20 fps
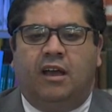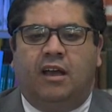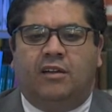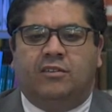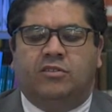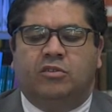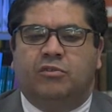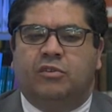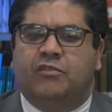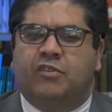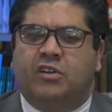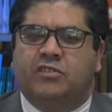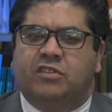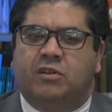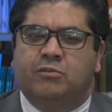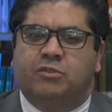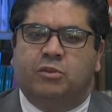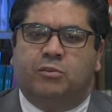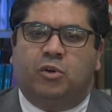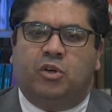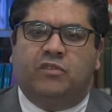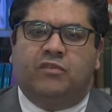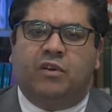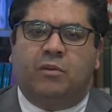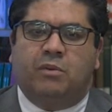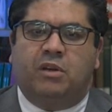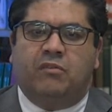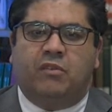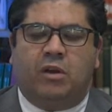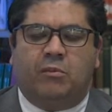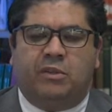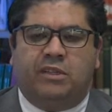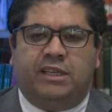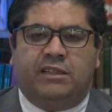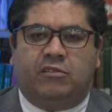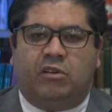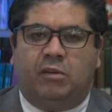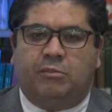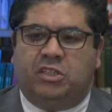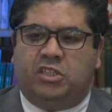So we've got some support from Environment and
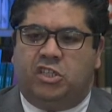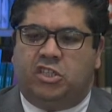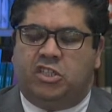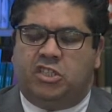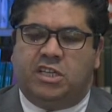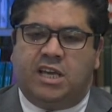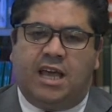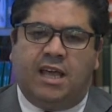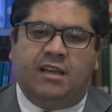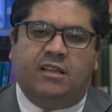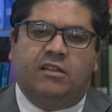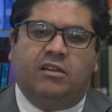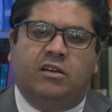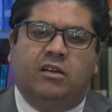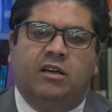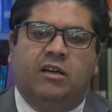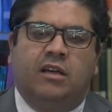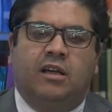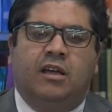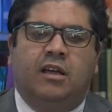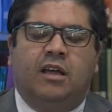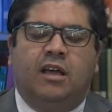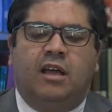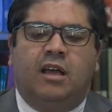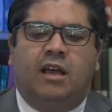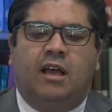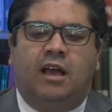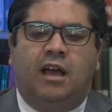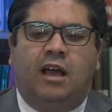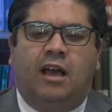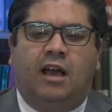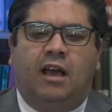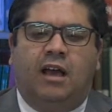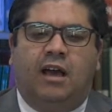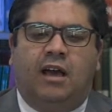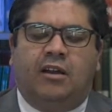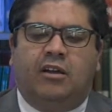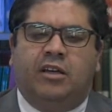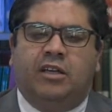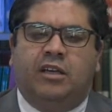Climate Change Canada.
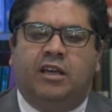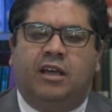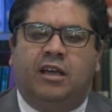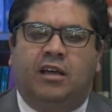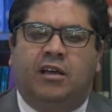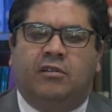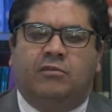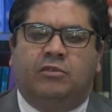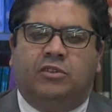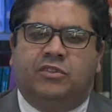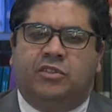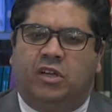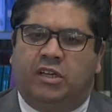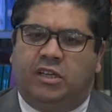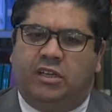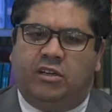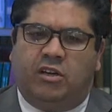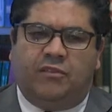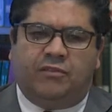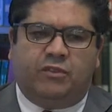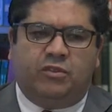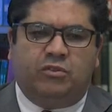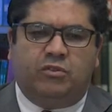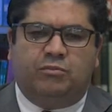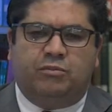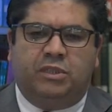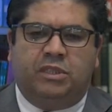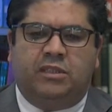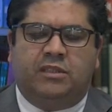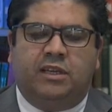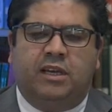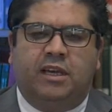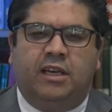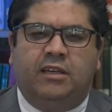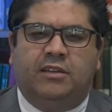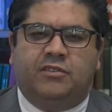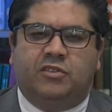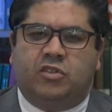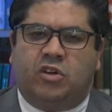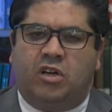And I was lucky enough to build
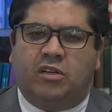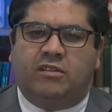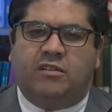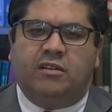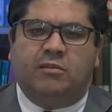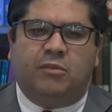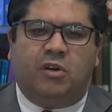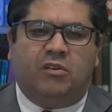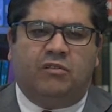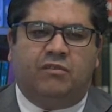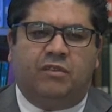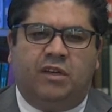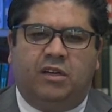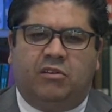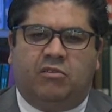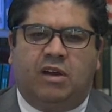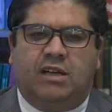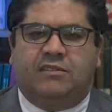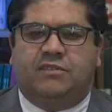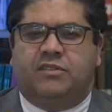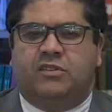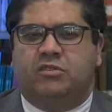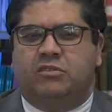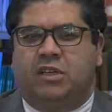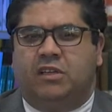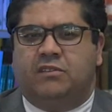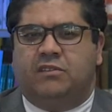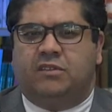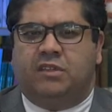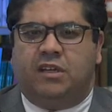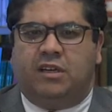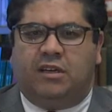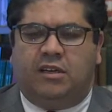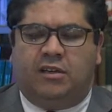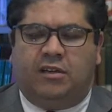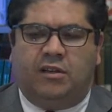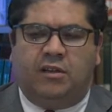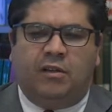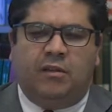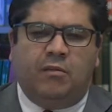a strong team of grad students
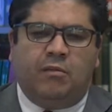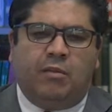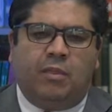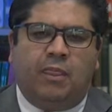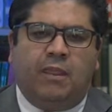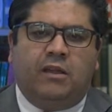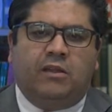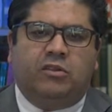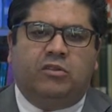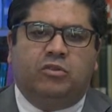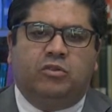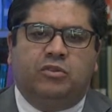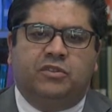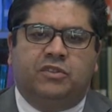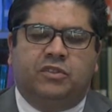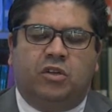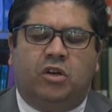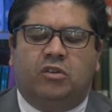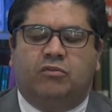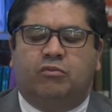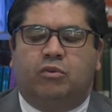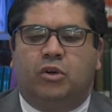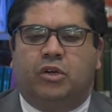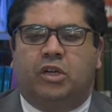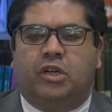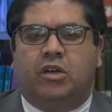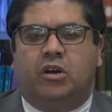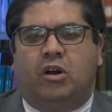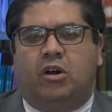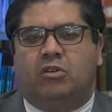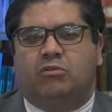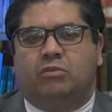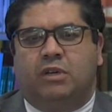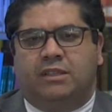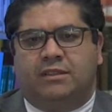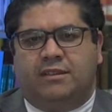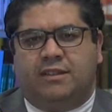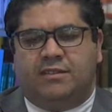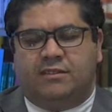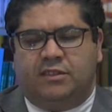to start working on
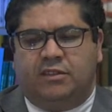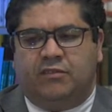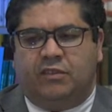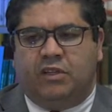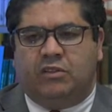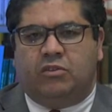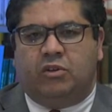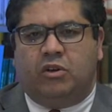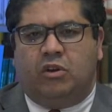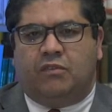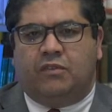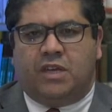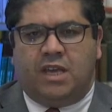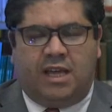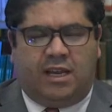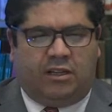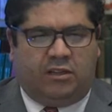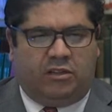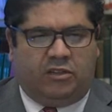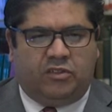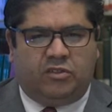wetlands inventory of Canada.